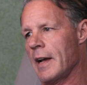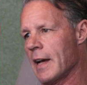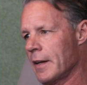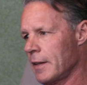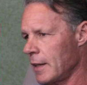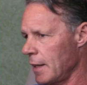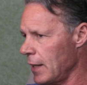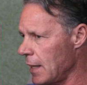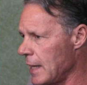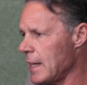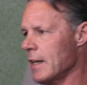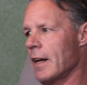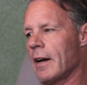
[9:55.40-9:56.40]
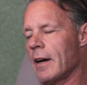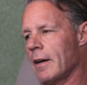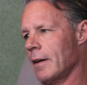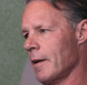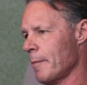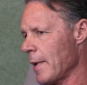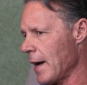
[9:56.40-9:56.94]
and eat
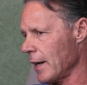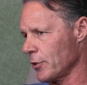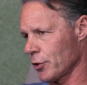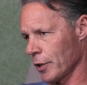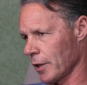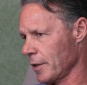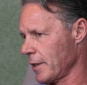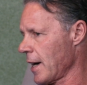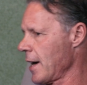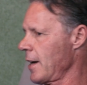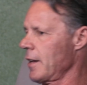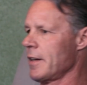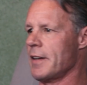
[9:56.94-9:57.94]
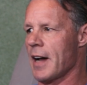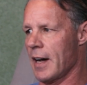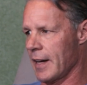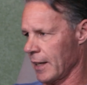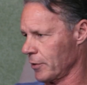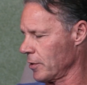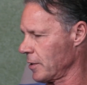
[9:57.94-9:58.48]
a bad sugar diet,
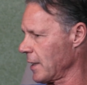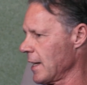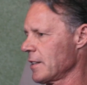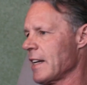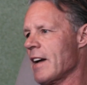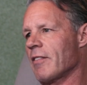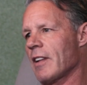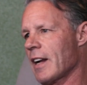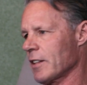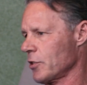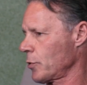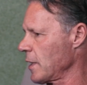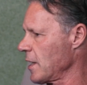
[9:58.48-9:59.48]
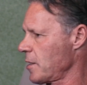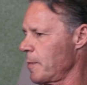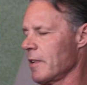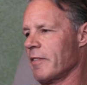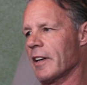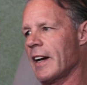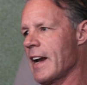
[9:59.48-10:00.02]
not exercise, have a lot of stress,
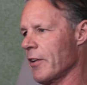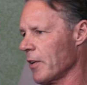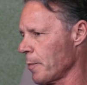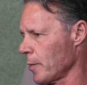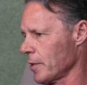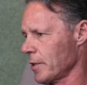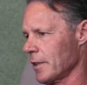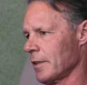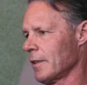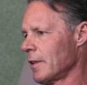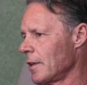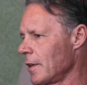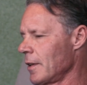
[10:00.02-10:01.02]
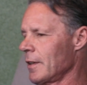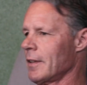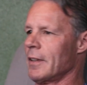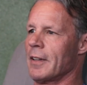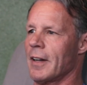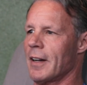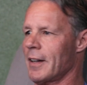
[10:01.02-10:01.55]
be a very angry person,
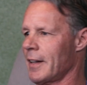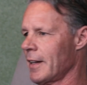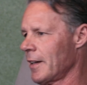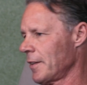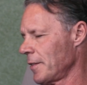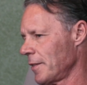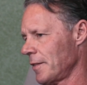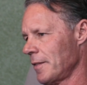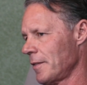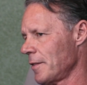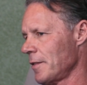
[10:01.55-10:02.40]
and